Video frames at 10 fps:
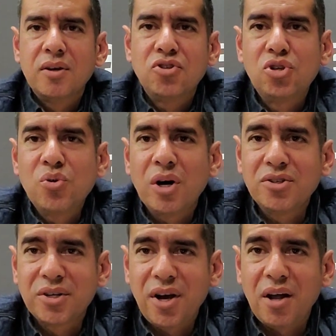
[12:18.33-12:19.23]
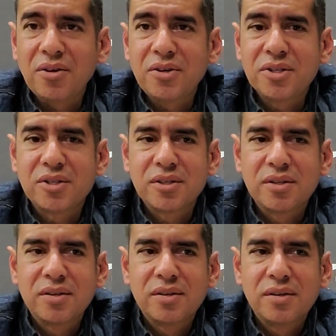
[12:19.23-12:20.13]
$200
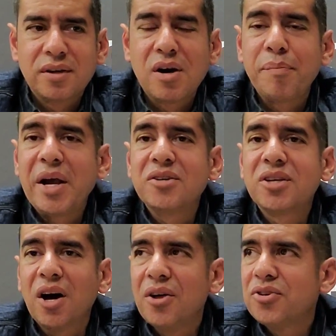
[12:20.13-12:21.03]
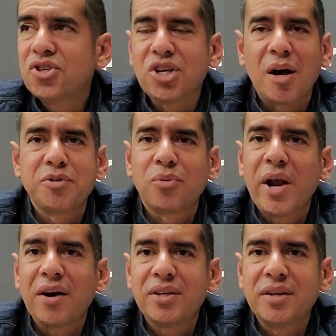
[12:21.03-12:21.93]
compared to other shops
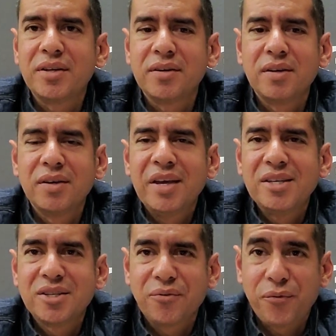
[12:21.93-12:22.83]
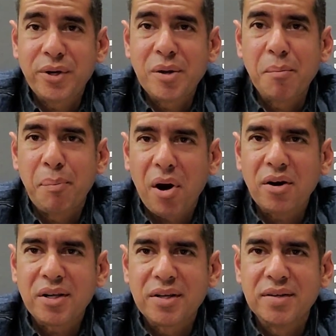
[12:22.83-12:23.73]
around here is a freaking
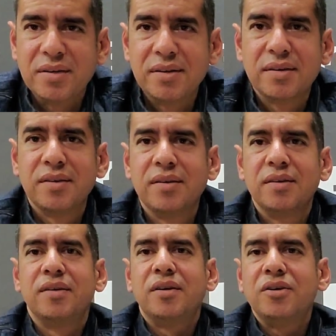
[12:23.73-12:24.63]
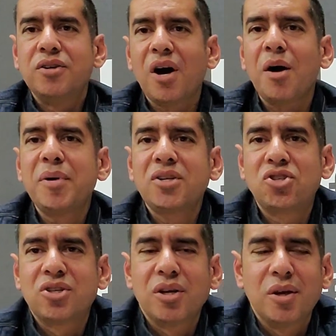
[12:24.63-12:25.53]
bargain. You know how
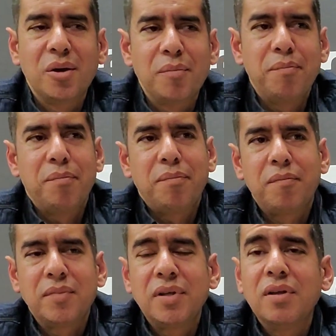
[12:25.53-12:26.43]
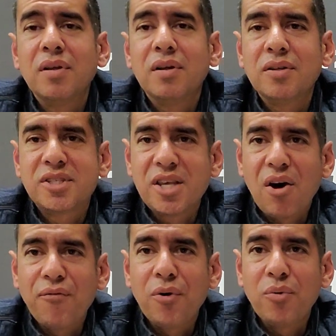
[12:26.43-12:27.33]
much
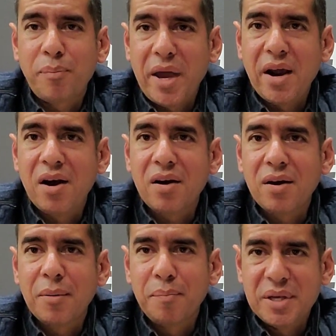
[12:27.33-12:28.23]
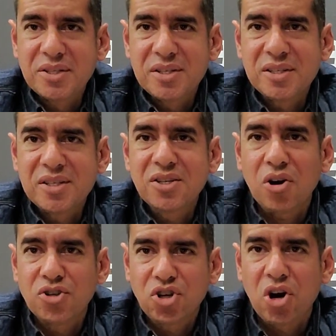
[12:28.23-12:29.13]
cell phone repair businesses
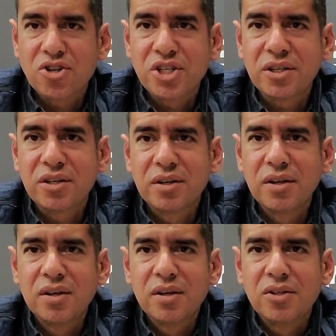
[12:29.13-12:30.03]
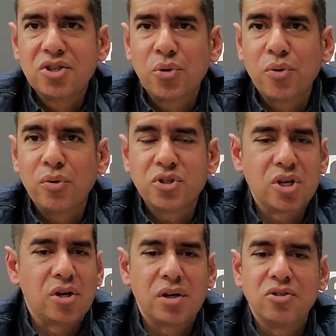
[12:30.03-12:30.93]
are charging
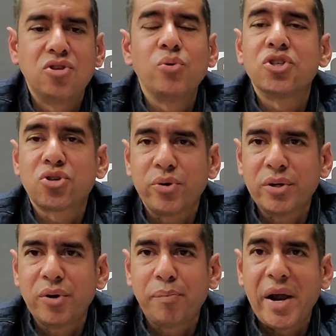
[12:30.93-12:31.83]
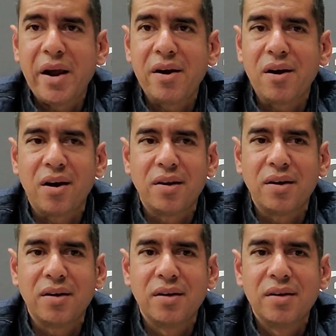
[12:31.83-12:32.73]
to do a screen repair on
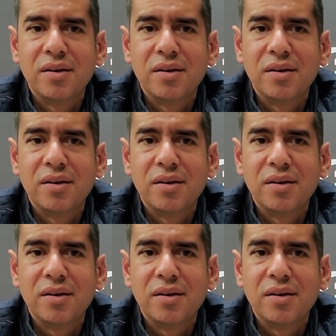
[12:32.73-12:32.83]
a